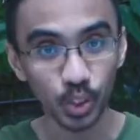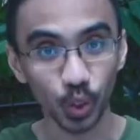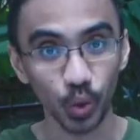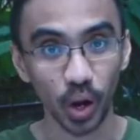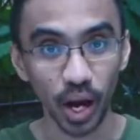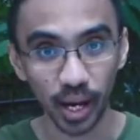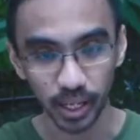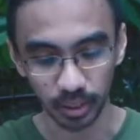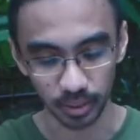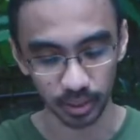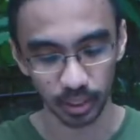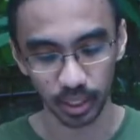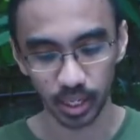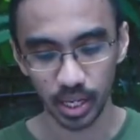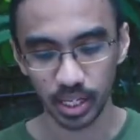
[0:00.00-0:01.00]
grind.
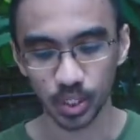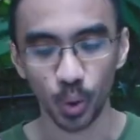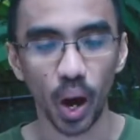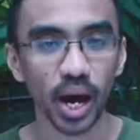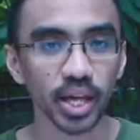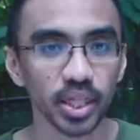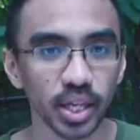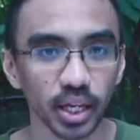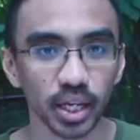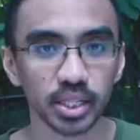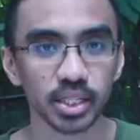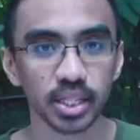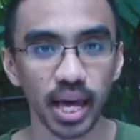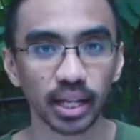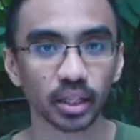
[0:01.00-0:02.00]
So I think
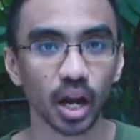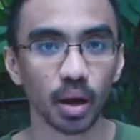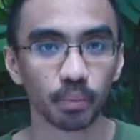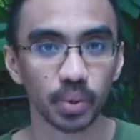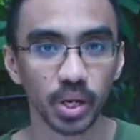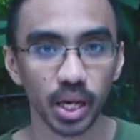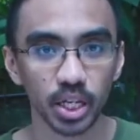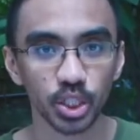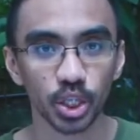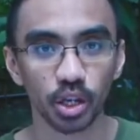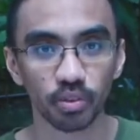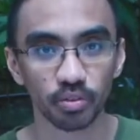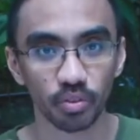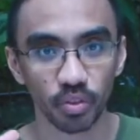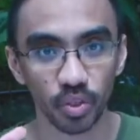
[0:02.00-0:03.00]
it's that combination
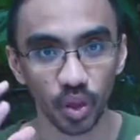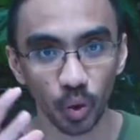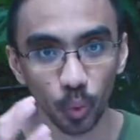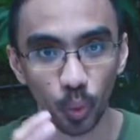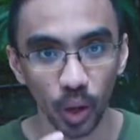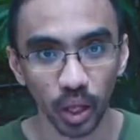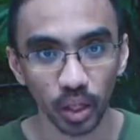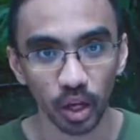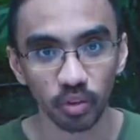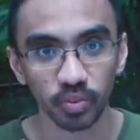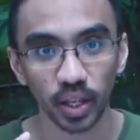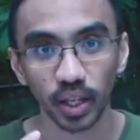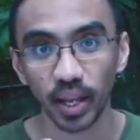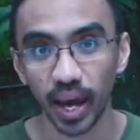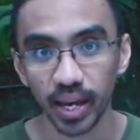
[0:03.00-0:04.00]
of the
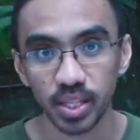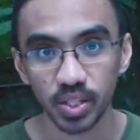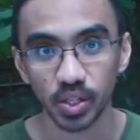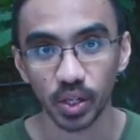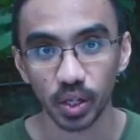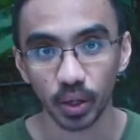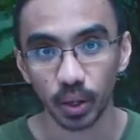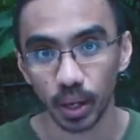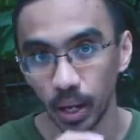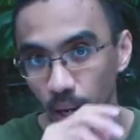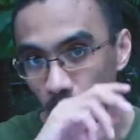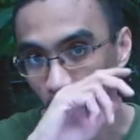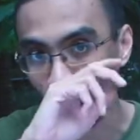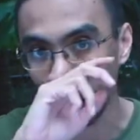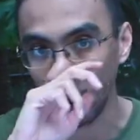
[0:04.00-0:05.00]
lighter
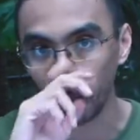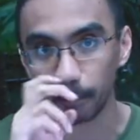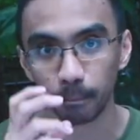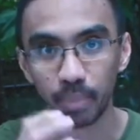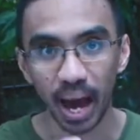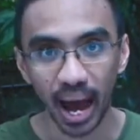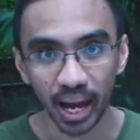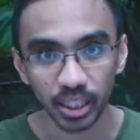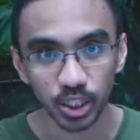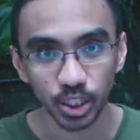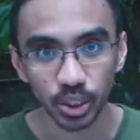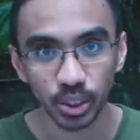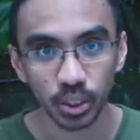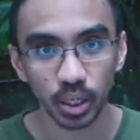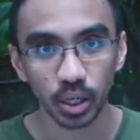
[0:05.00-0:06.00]

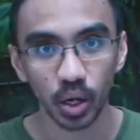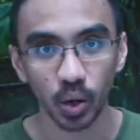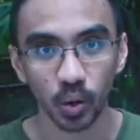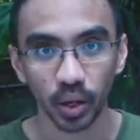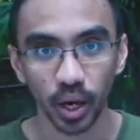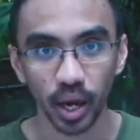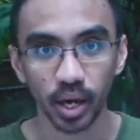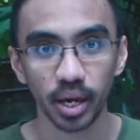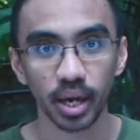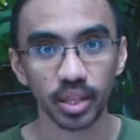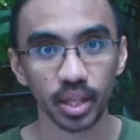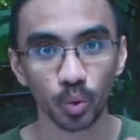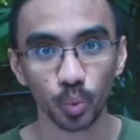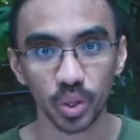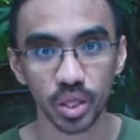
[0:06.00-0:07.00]
batch, okay, and
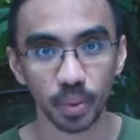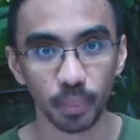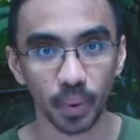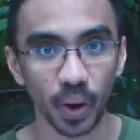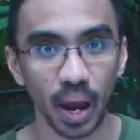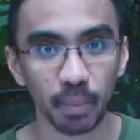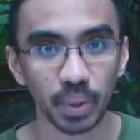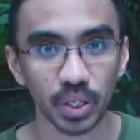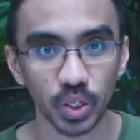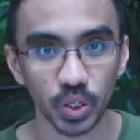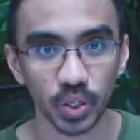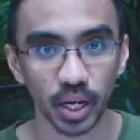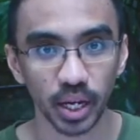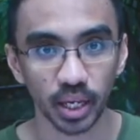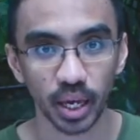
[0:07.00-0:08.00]
then with the parameter
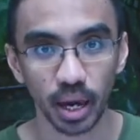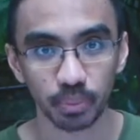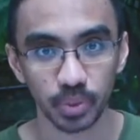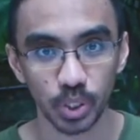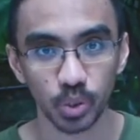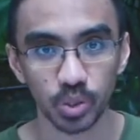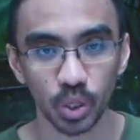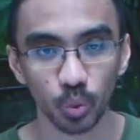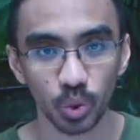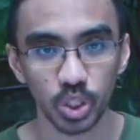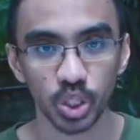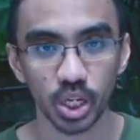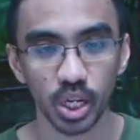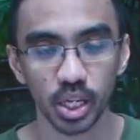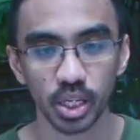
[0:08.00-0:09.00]
that I kept using,
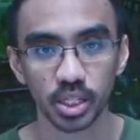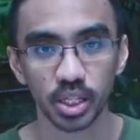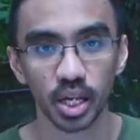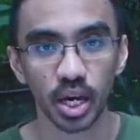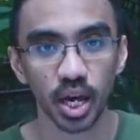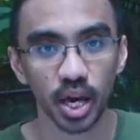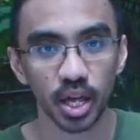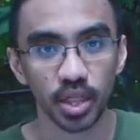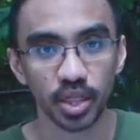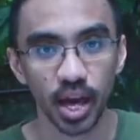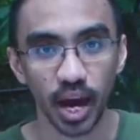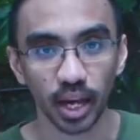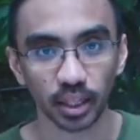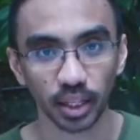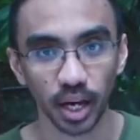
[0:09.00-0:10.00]
which is
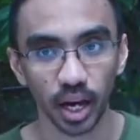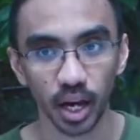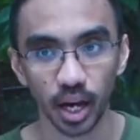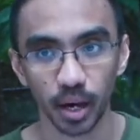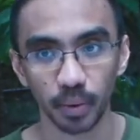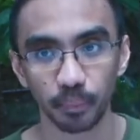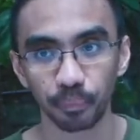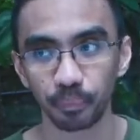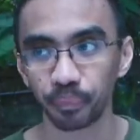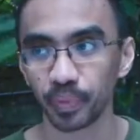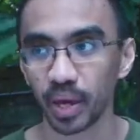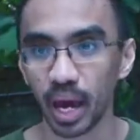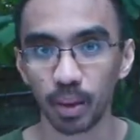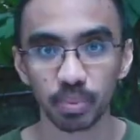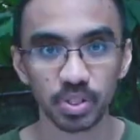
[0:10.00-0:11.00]
that
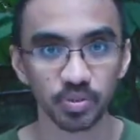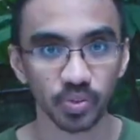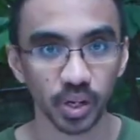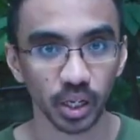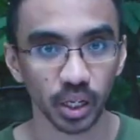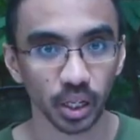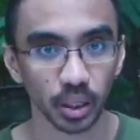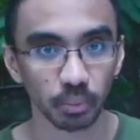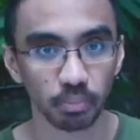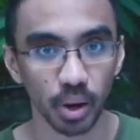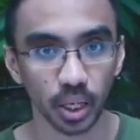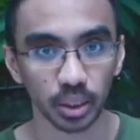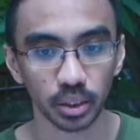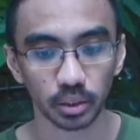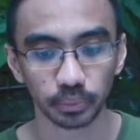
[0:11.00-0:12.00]
hemispherical
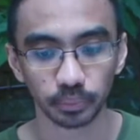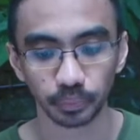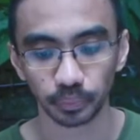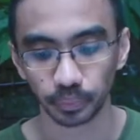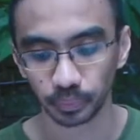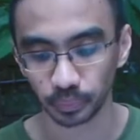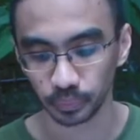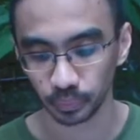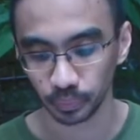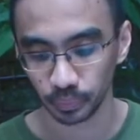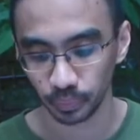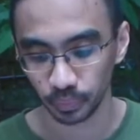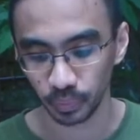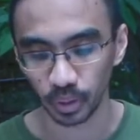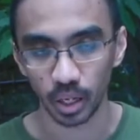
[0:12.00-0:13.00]
bottom
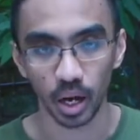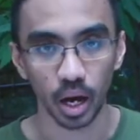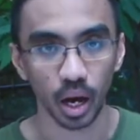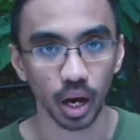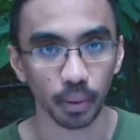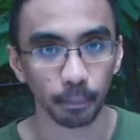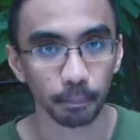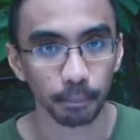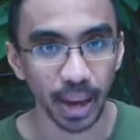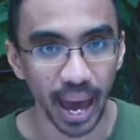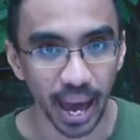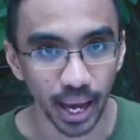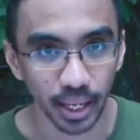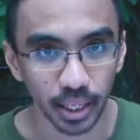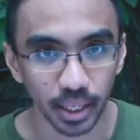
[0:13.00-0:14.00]

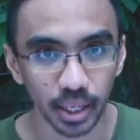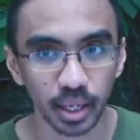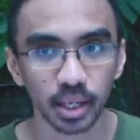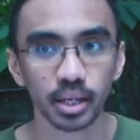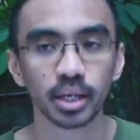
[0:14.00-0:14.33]
pan